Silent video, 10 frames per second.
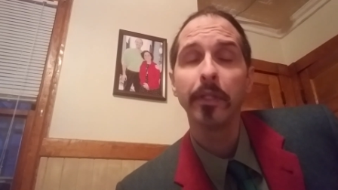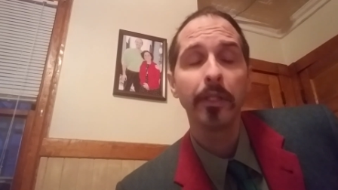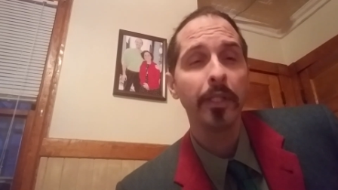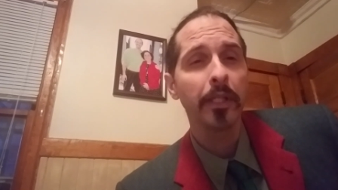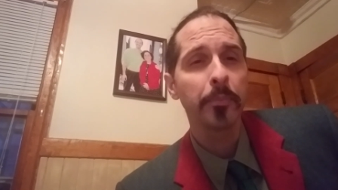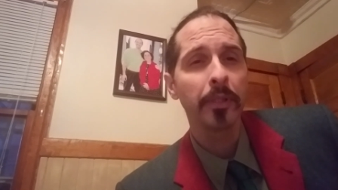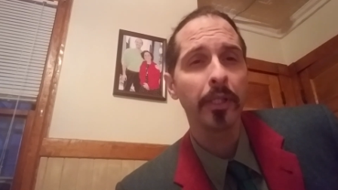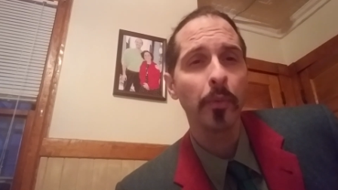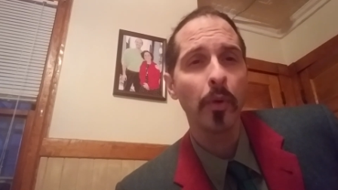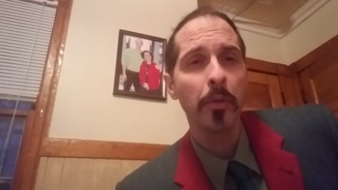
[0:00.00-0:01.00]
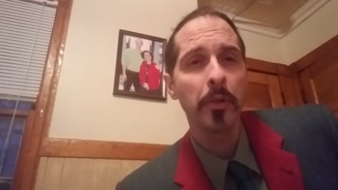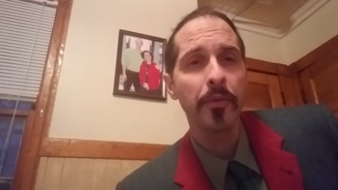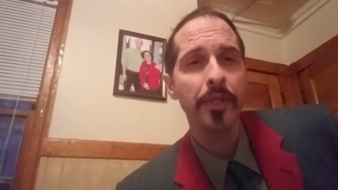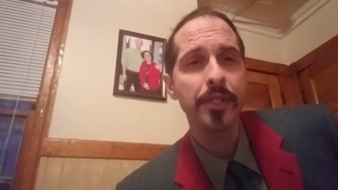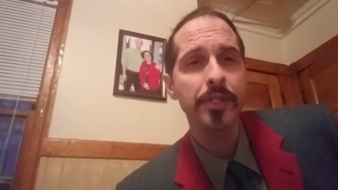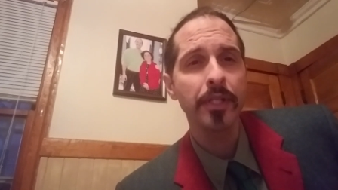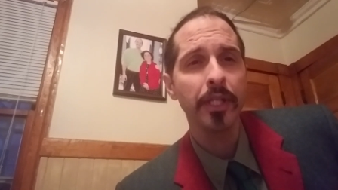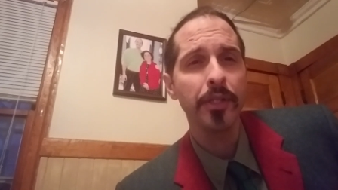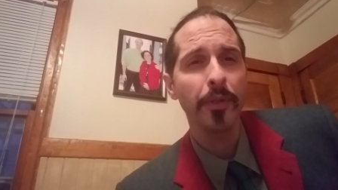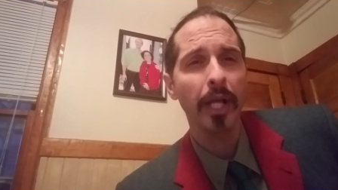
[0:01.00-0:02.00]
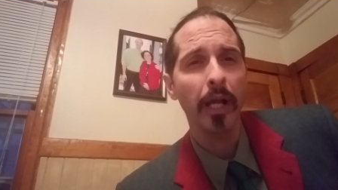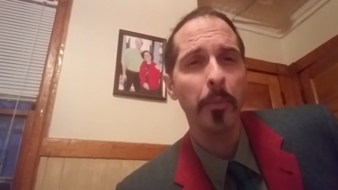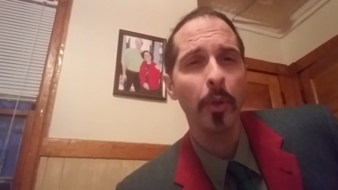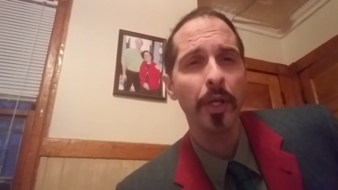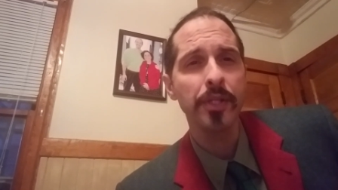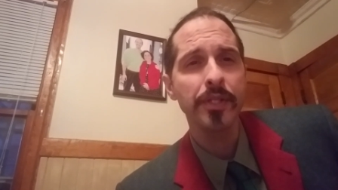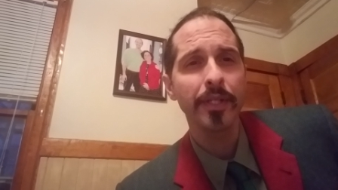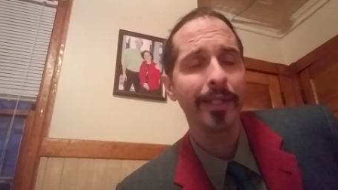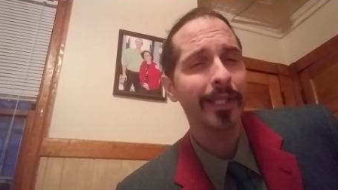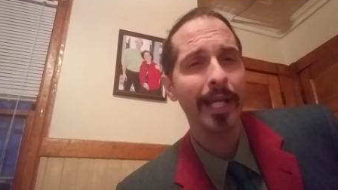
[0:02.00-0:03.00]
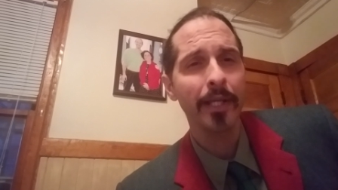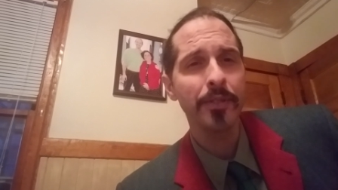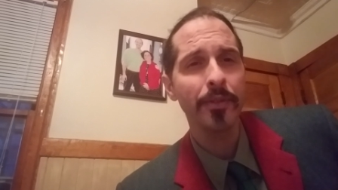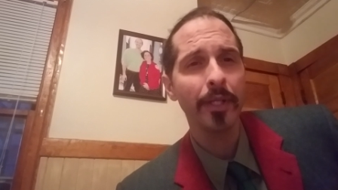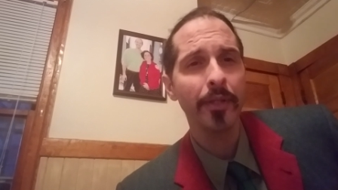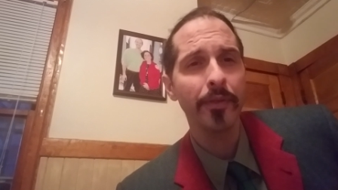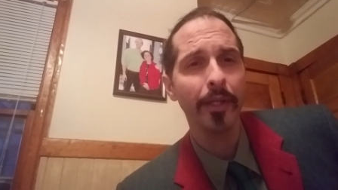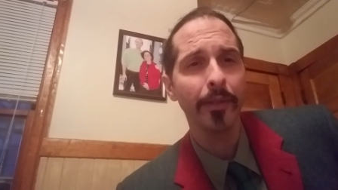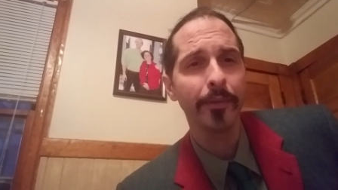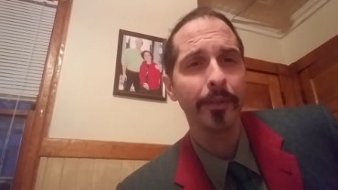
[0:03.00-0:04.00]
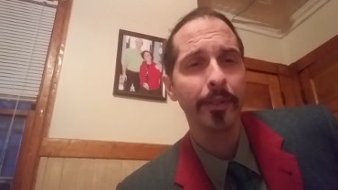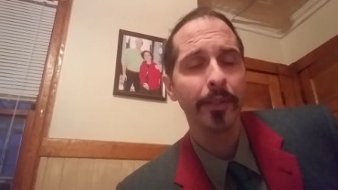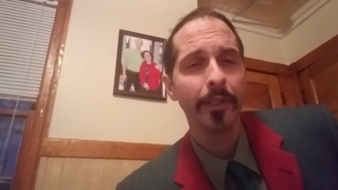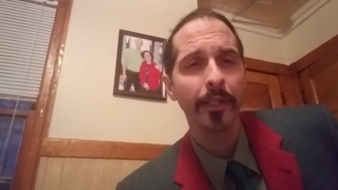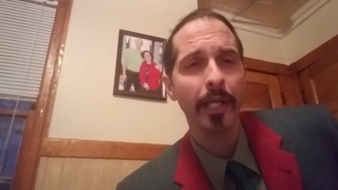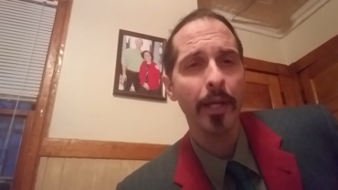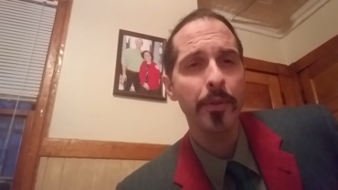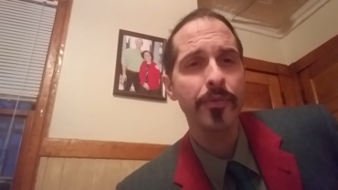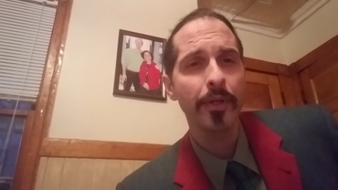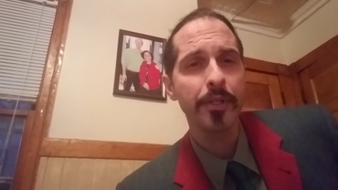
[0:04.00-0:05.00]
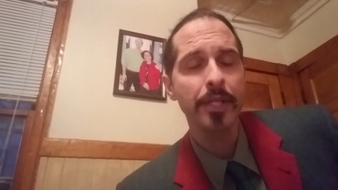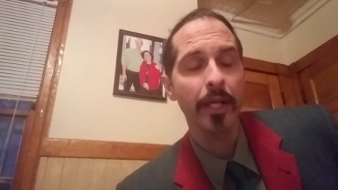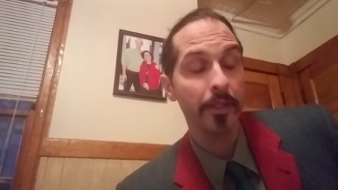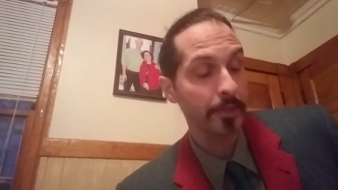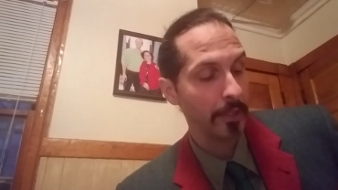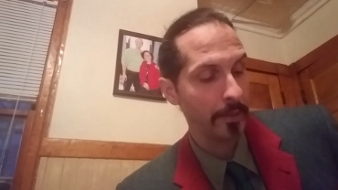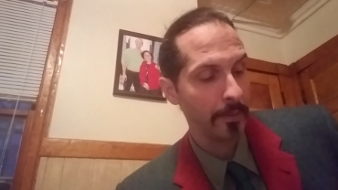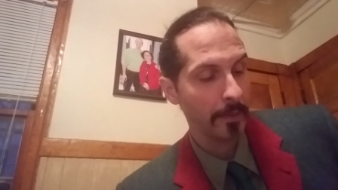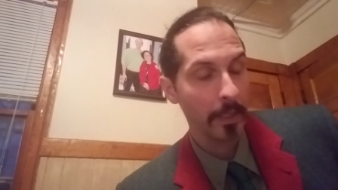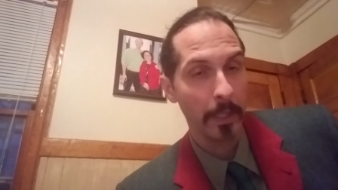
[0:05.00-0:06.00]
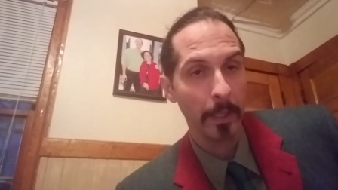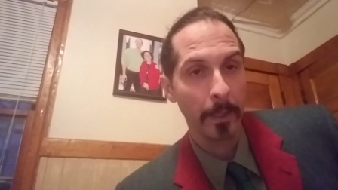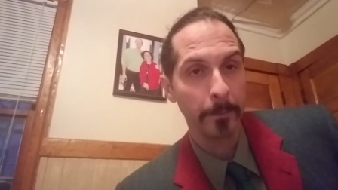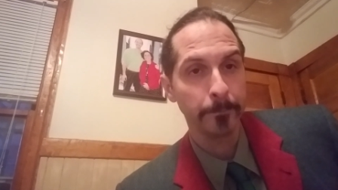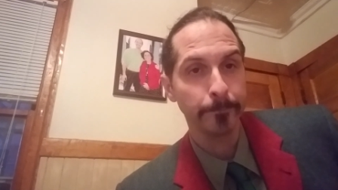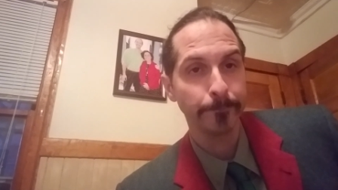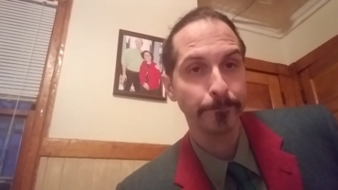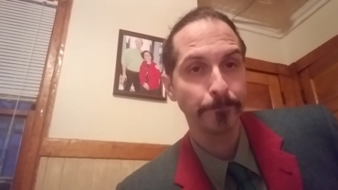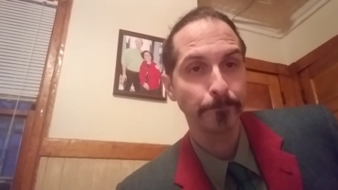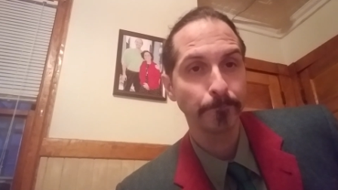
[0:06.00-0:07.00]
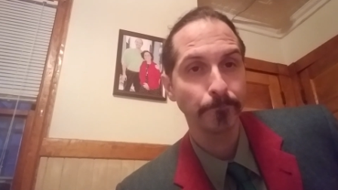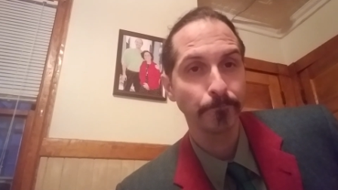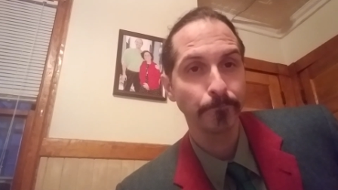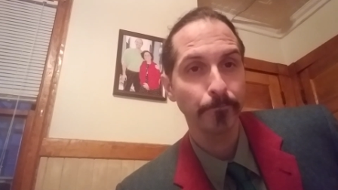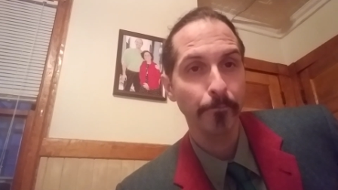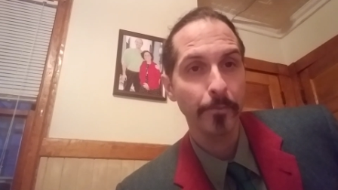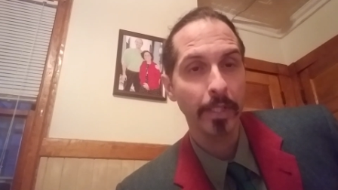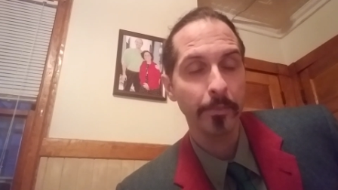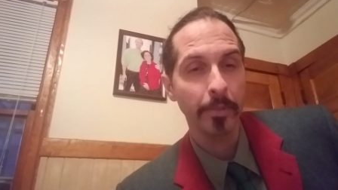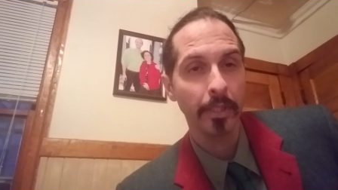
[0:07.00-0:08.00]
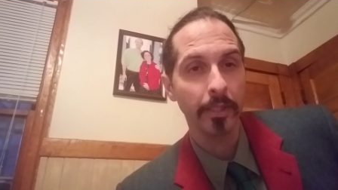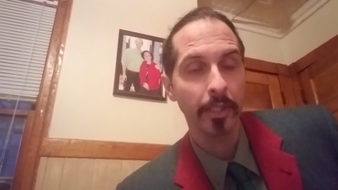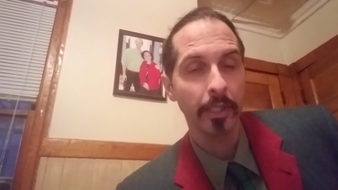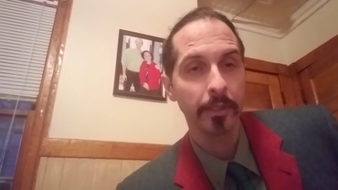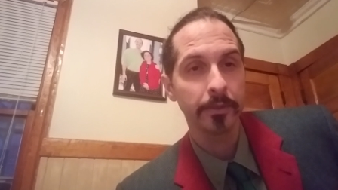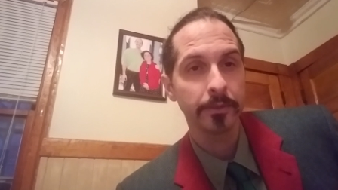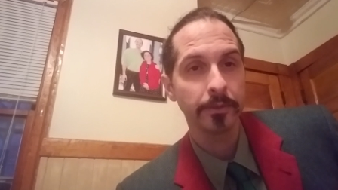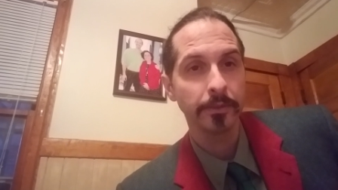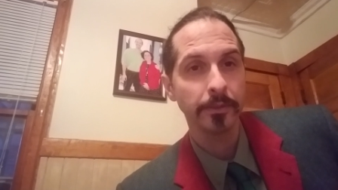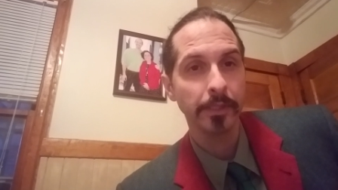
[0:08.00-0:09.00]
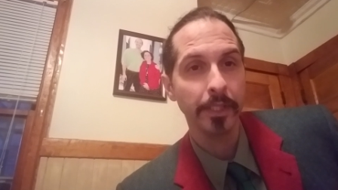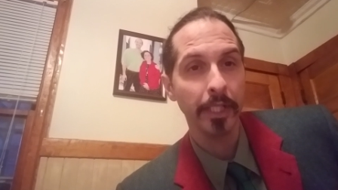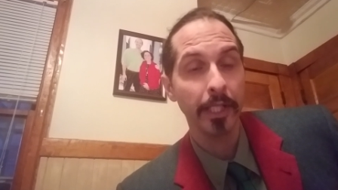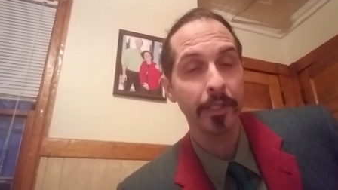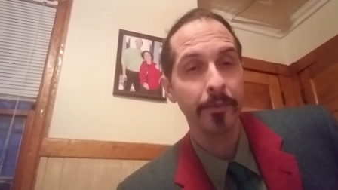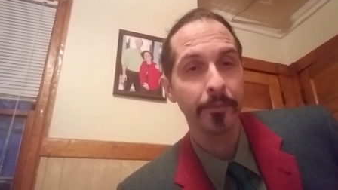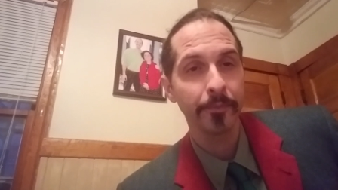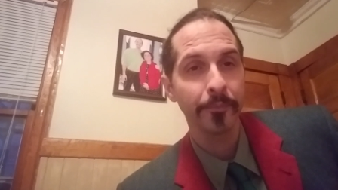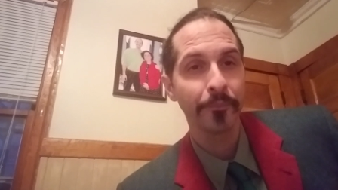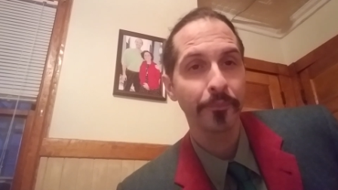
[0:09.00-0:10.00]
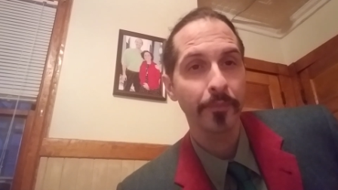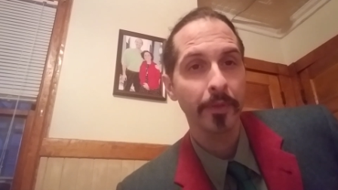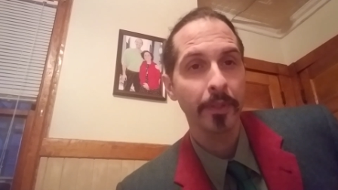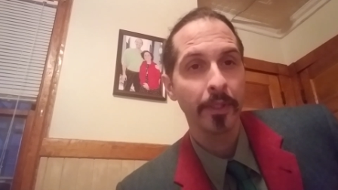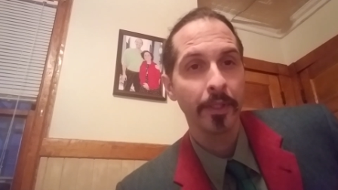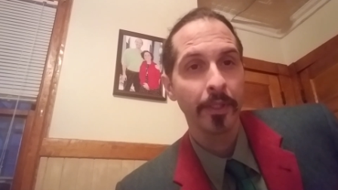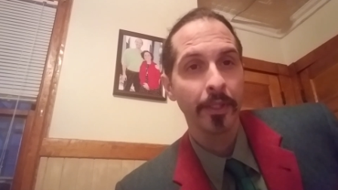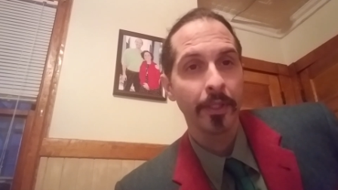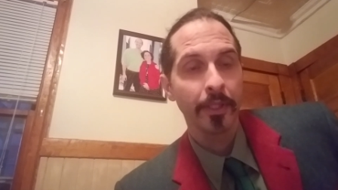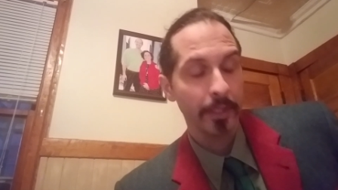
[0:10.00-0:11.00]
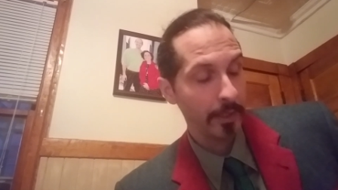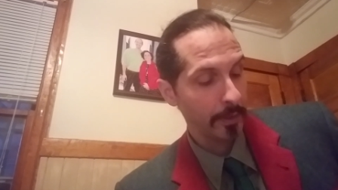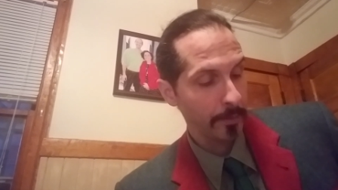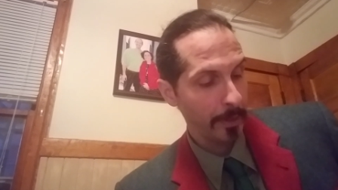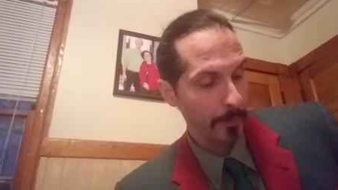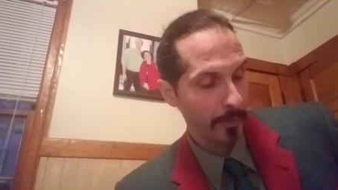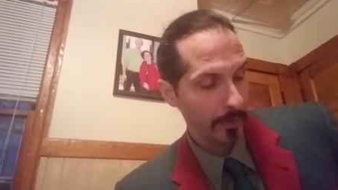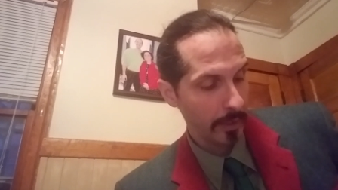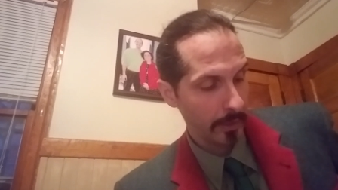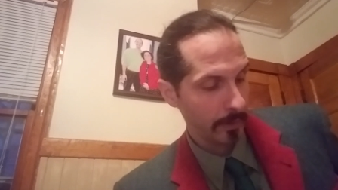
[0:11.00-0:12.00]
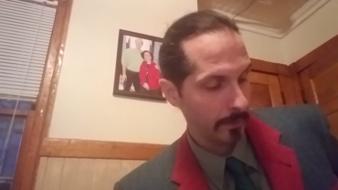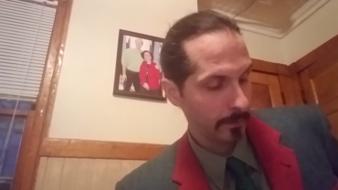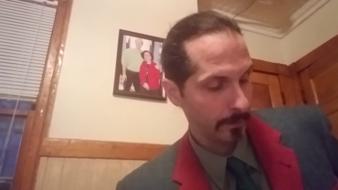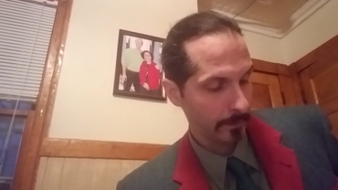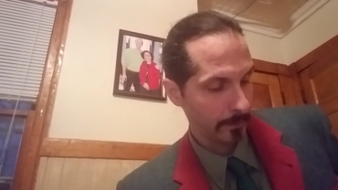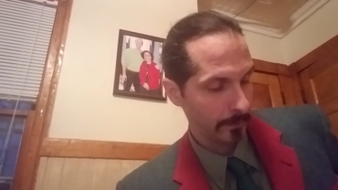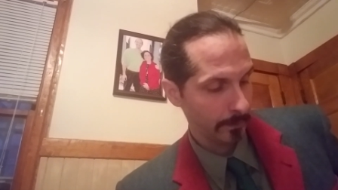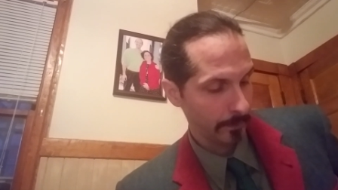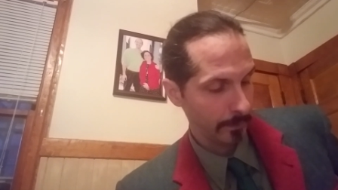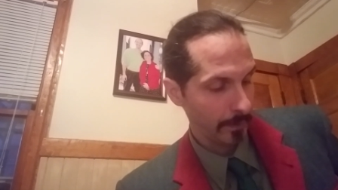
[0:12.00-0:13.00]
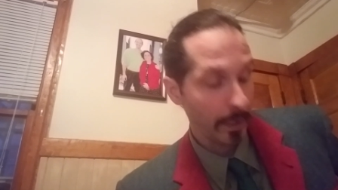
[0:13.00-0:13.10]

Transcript: he could play war movies. He'd do cowboys. Guy could do anything. Guy was very talented. Um, but uh, in the end, you know, people, uh, they